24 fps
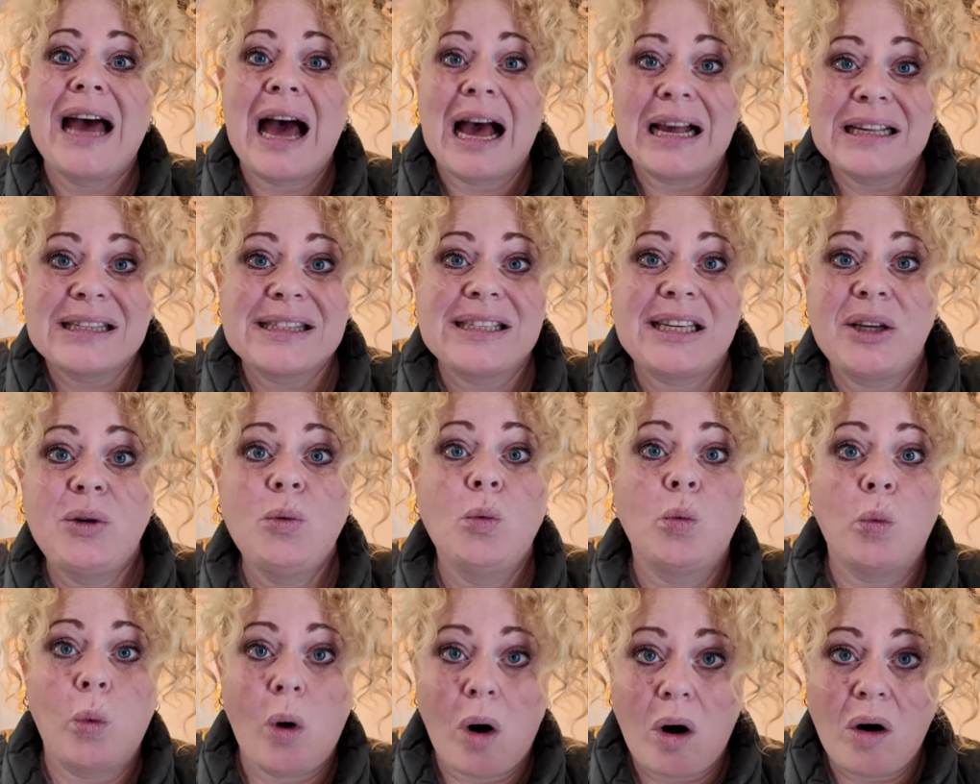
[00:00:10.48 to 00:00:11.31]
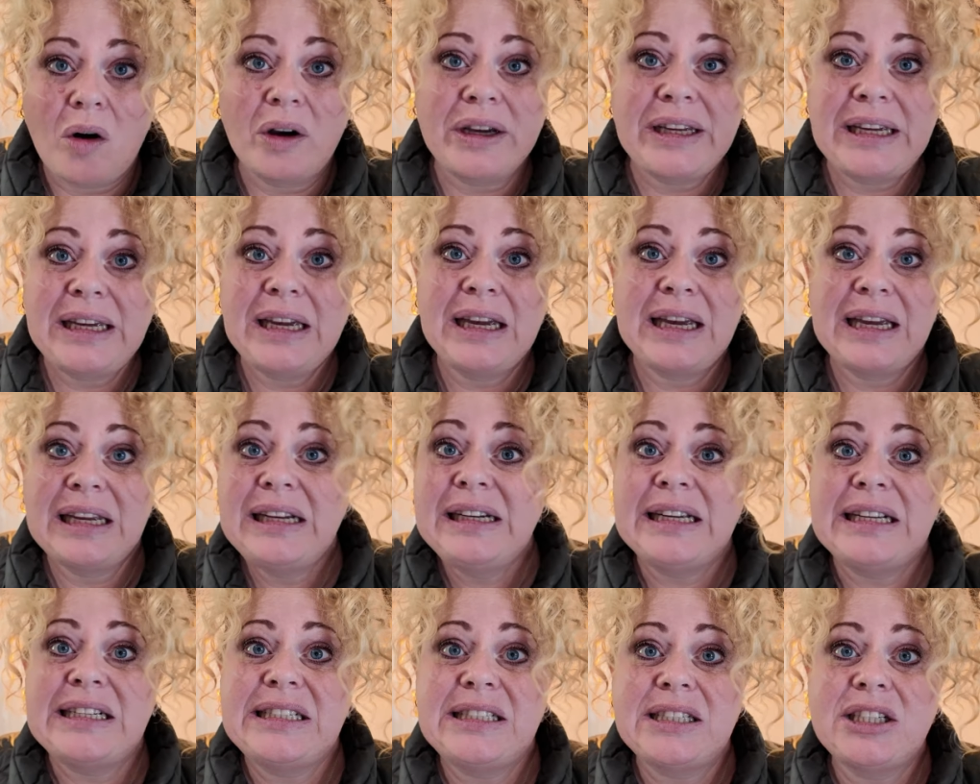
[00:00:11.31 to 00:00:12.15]
asking why it
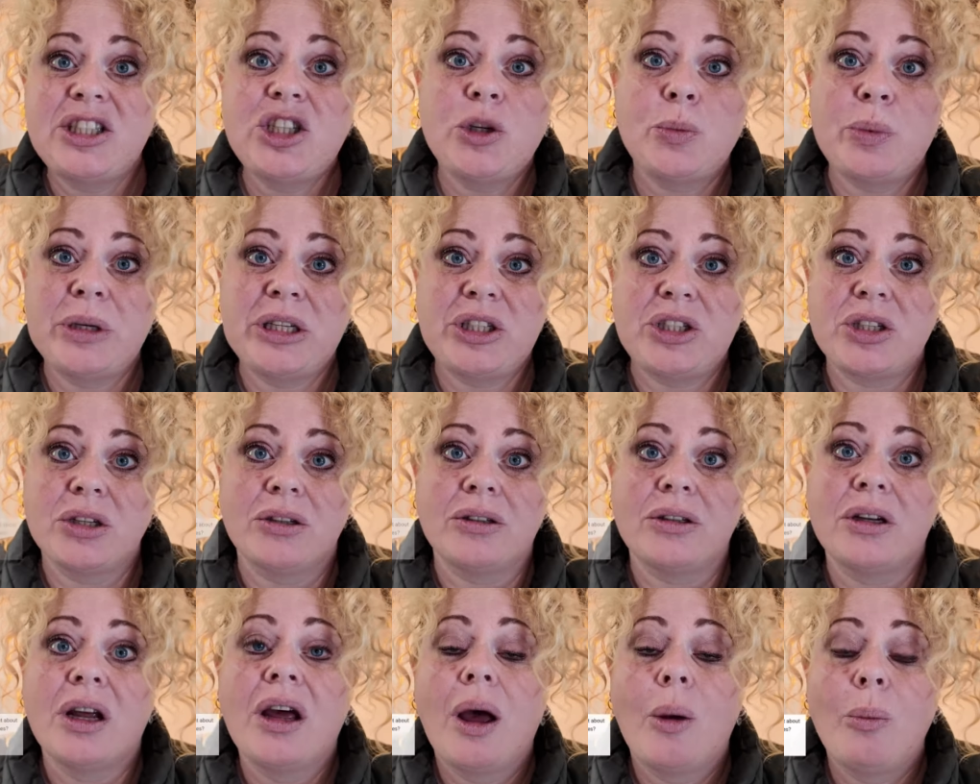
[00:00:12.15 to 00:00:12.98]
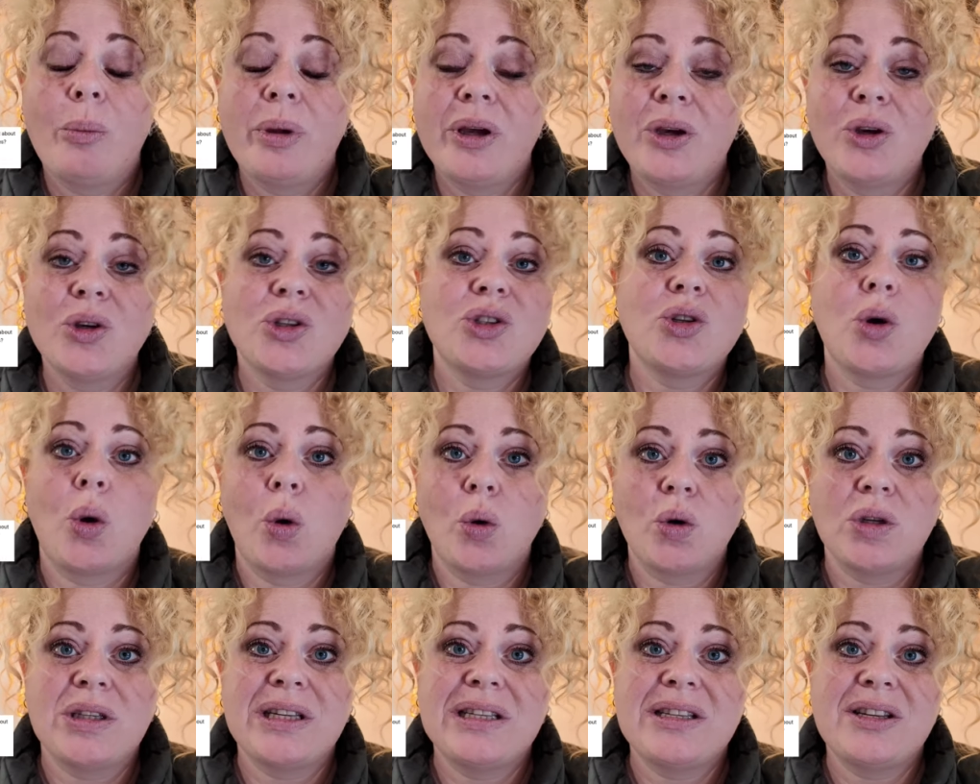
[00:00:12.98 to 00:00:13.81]
needed to be done because
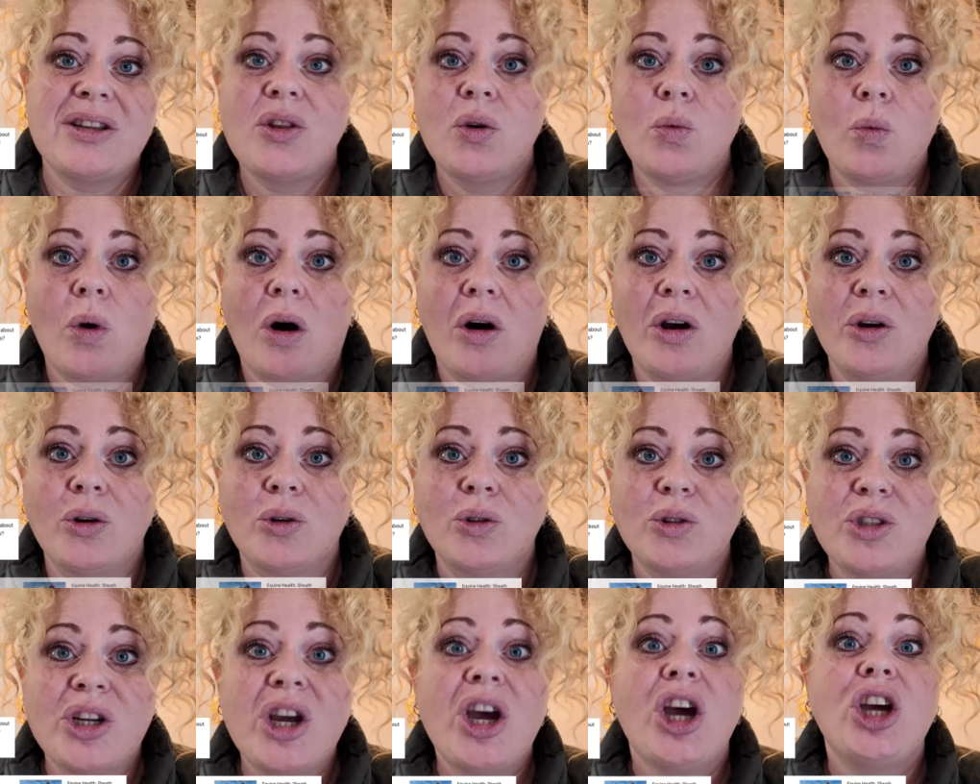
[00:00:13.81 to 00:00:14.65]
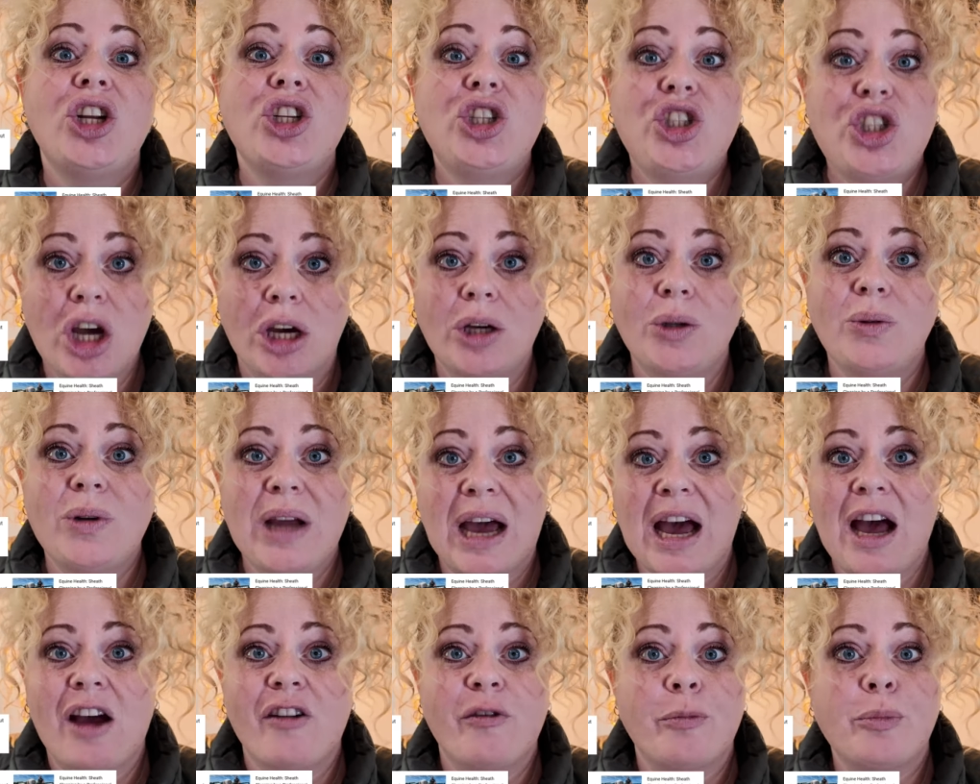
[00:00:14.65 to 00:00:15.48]
horses in the wild don't
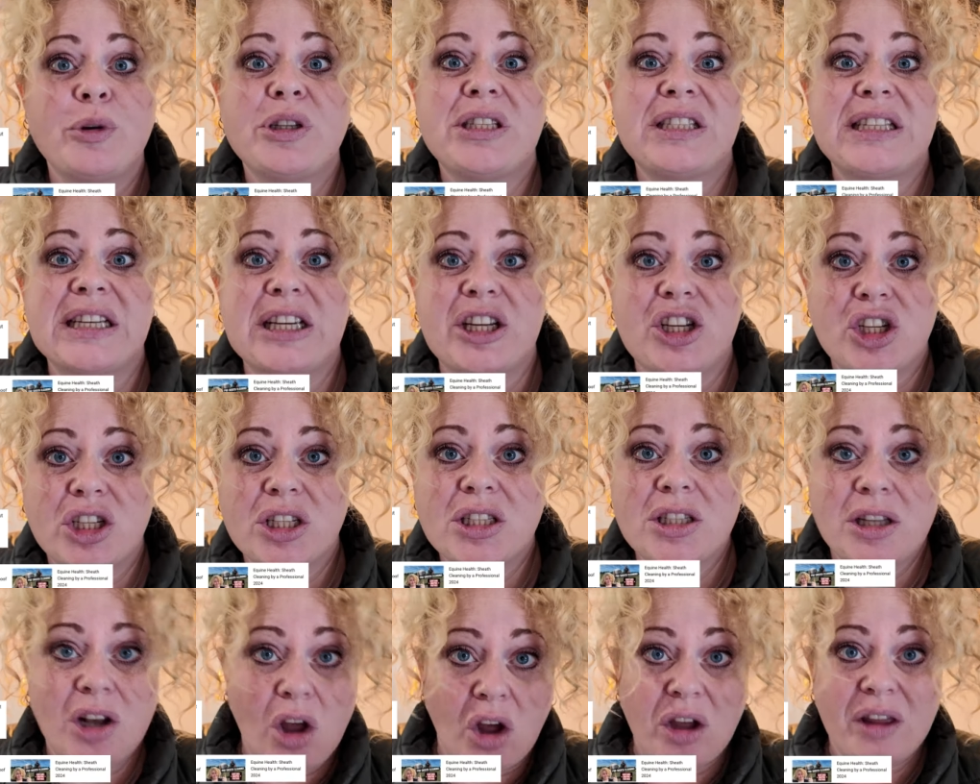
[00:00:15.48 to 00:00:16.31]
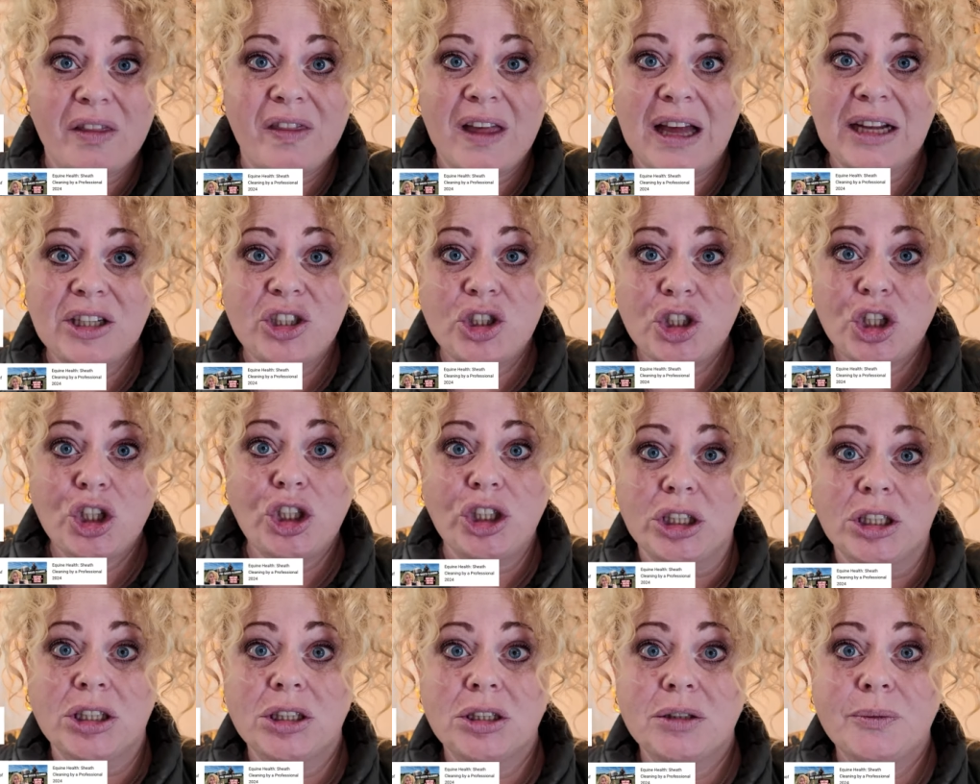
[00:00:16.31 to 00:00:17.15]
have procedures like that
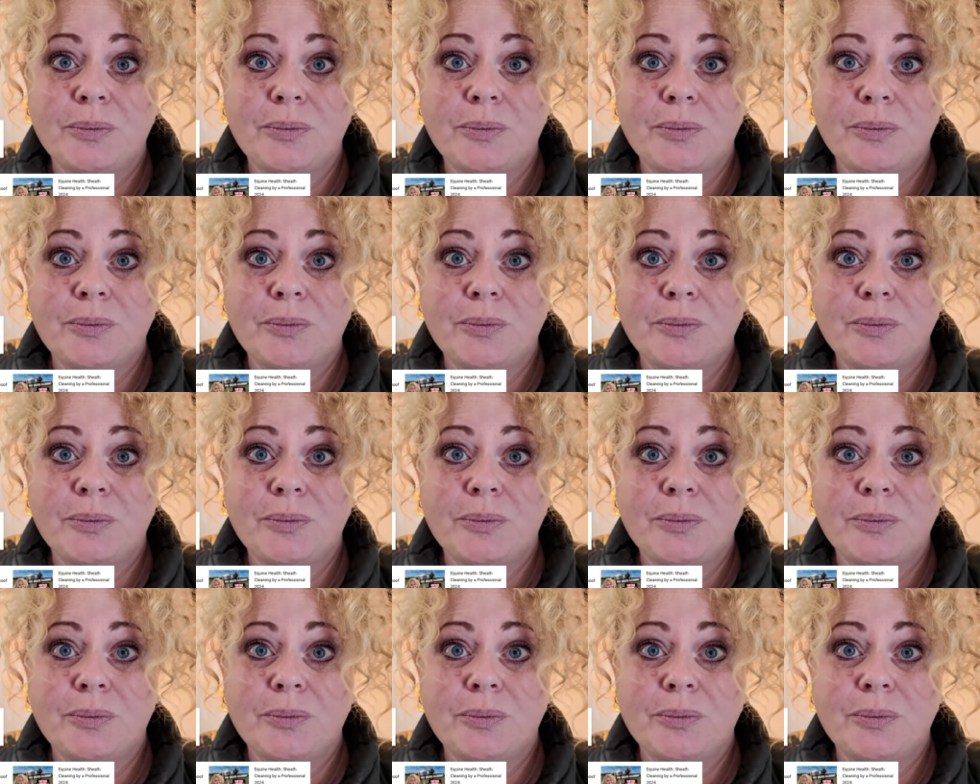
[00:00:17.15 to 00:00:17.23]
done.